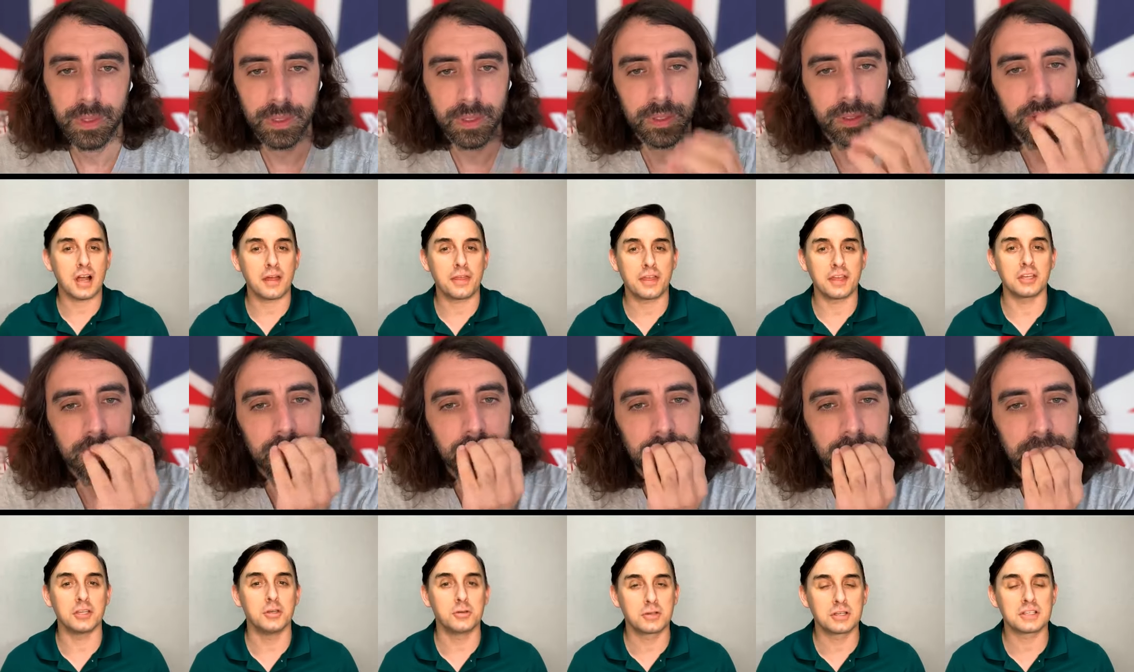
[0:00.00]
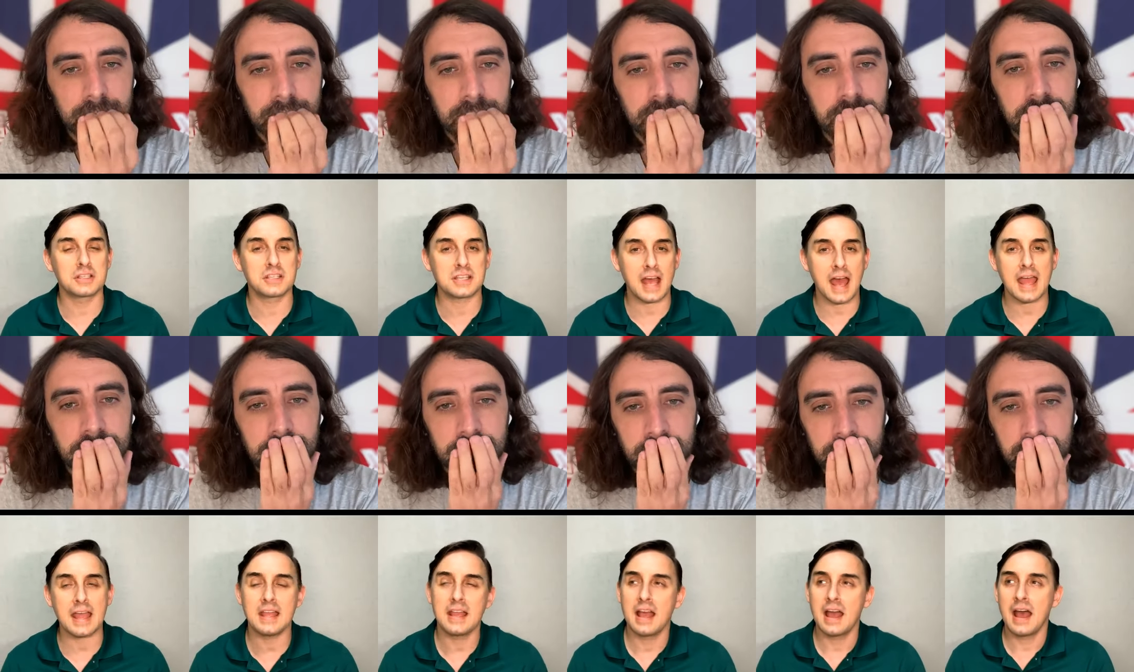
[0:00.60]
Speaker 1: I think. You could
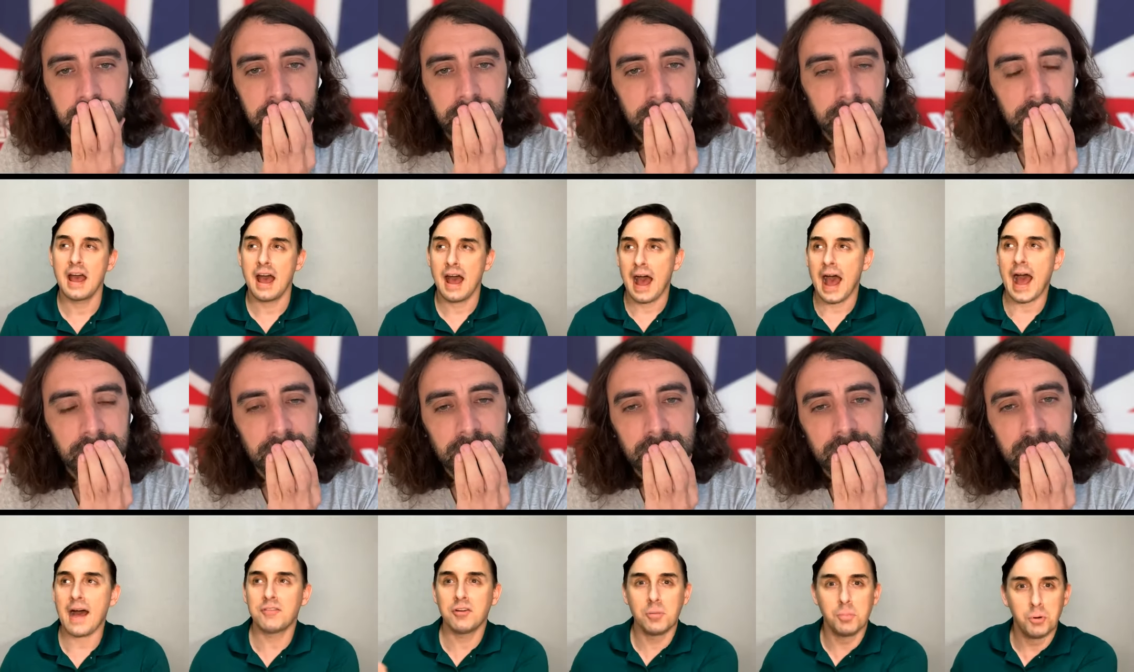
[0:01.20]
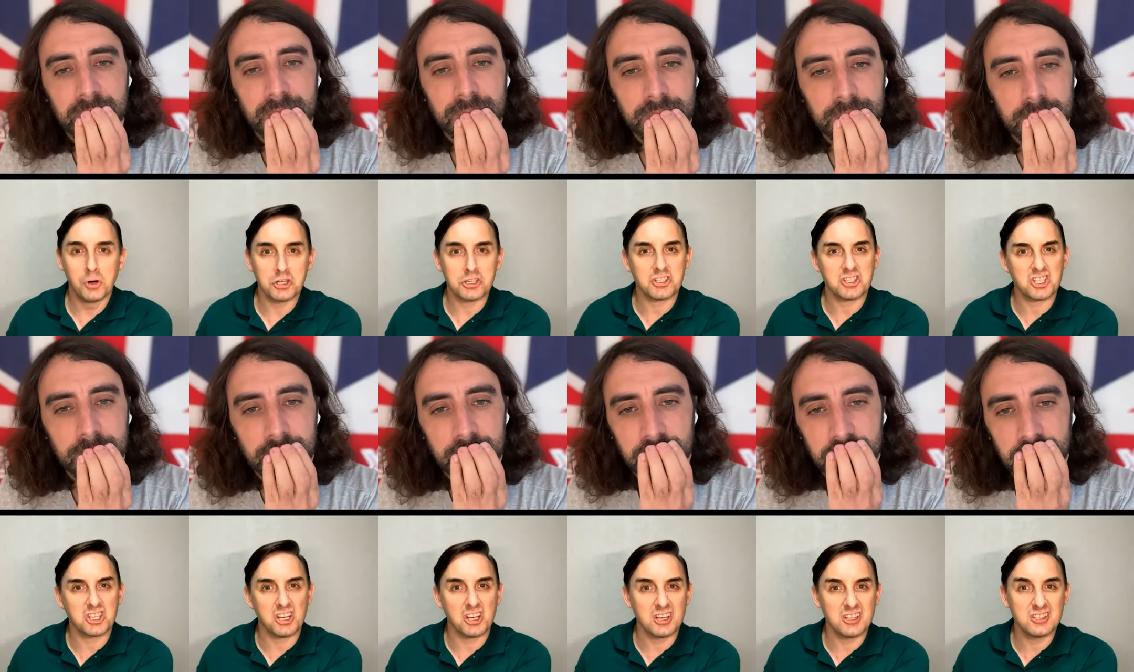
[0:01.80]
say, have a
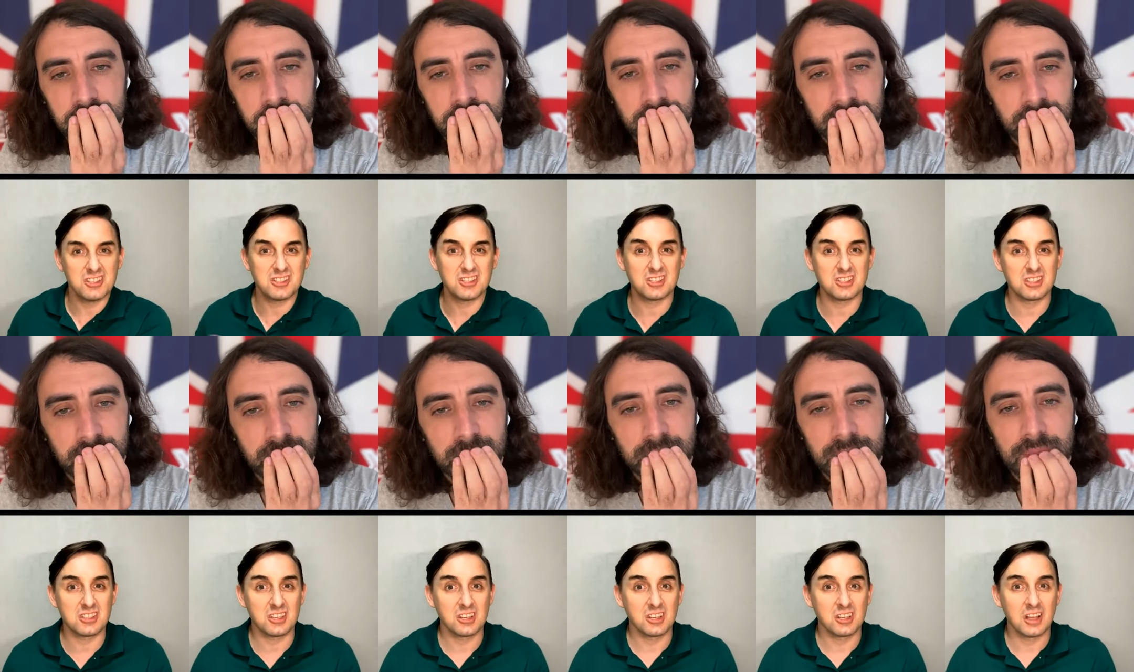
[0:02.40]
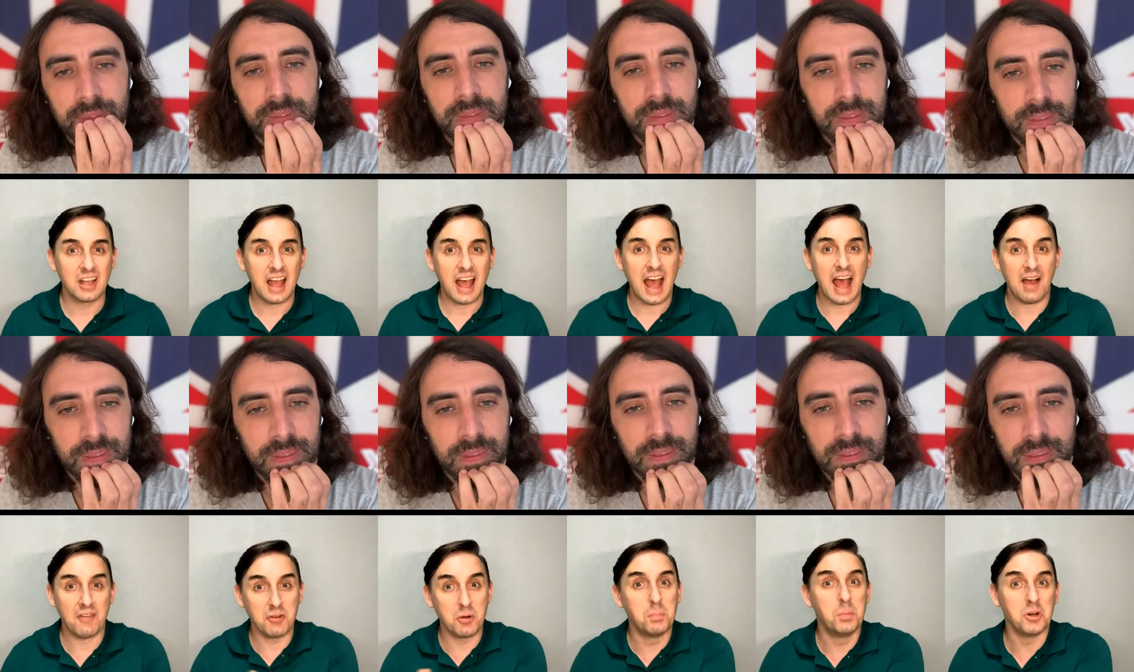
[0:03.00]
butcher's, have
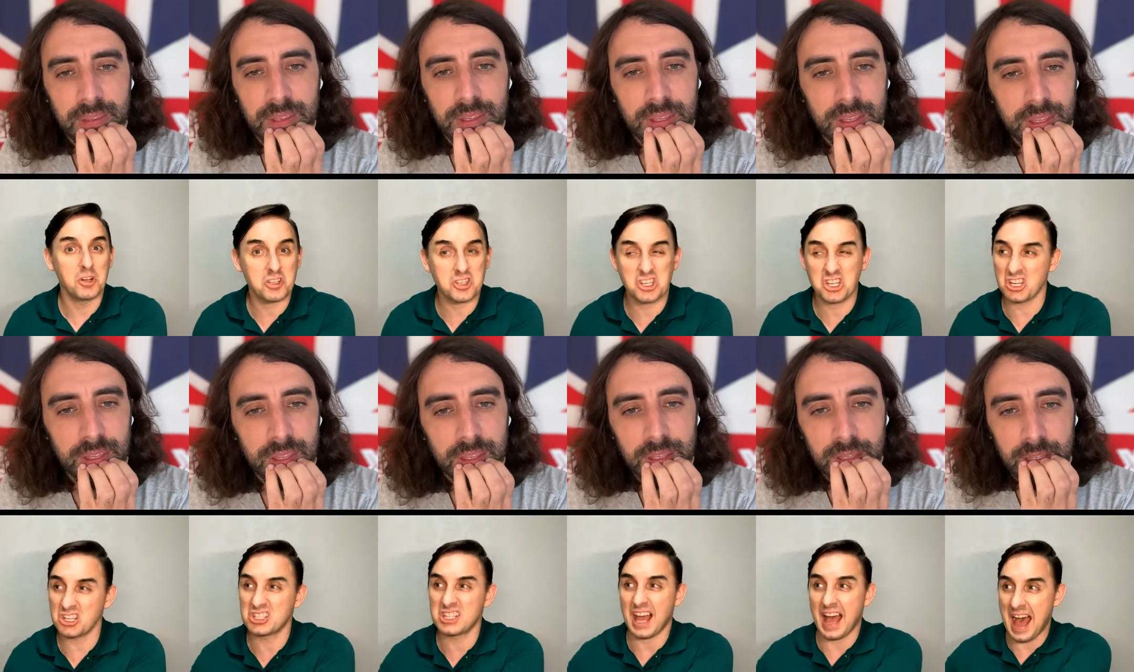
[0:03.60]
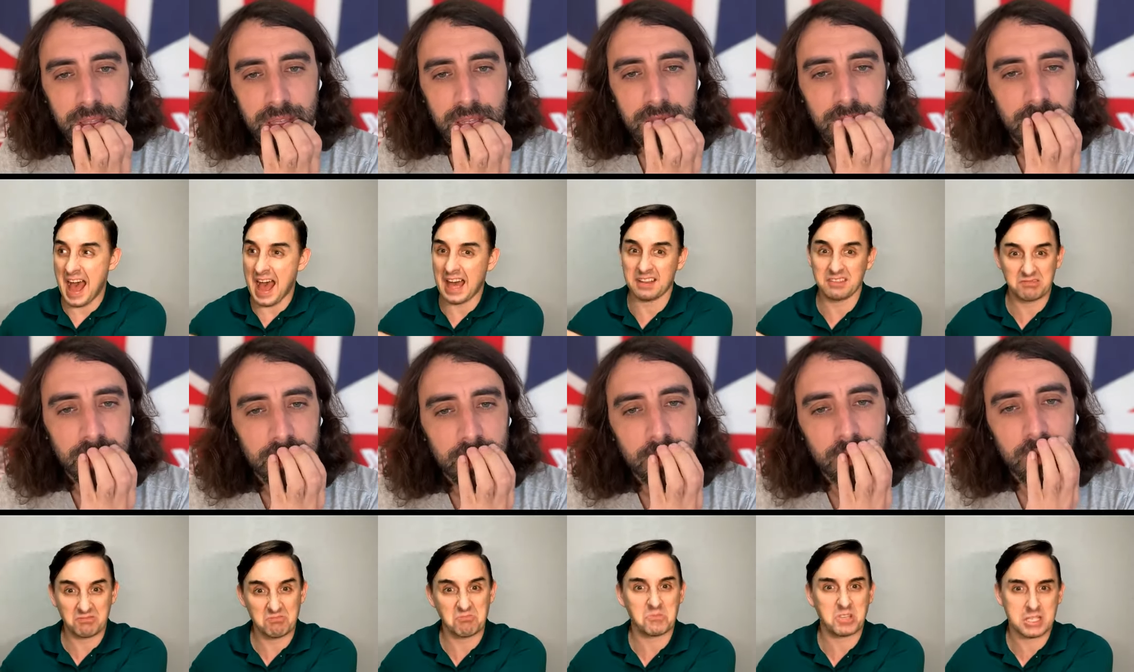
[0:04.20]
a butcher's at
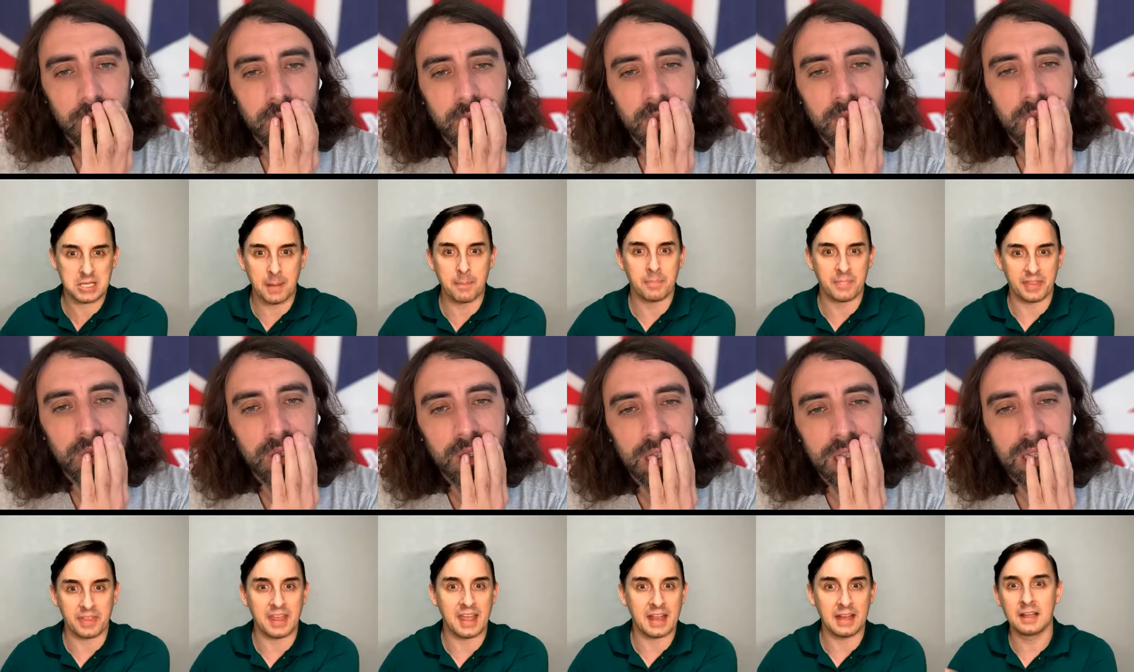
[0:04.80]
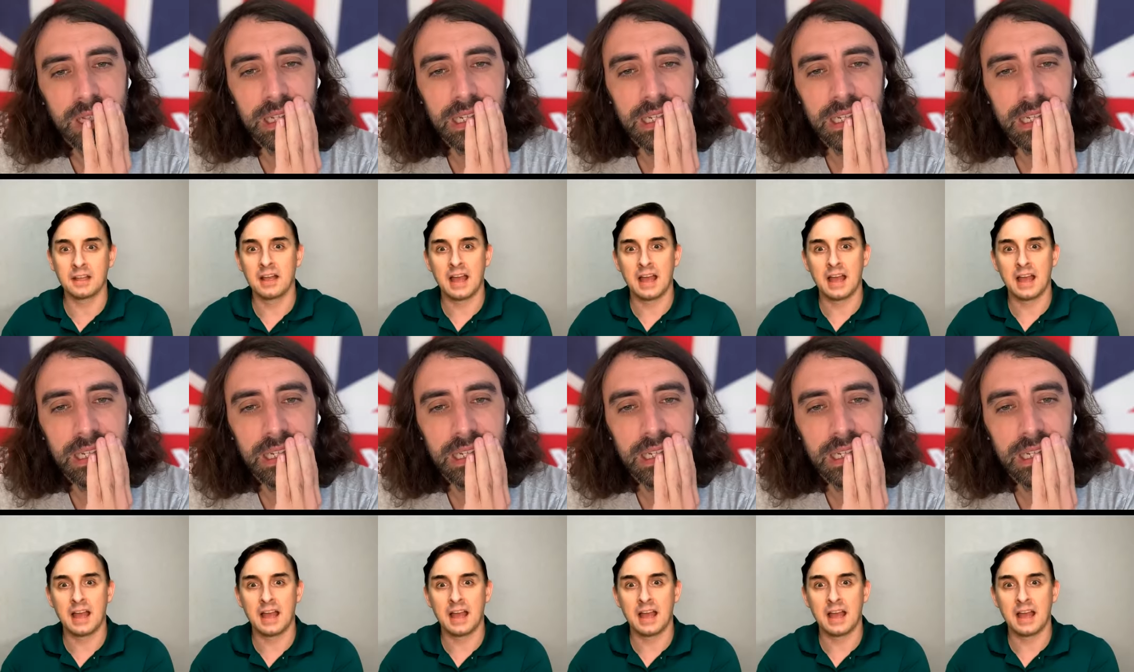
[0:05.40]
something,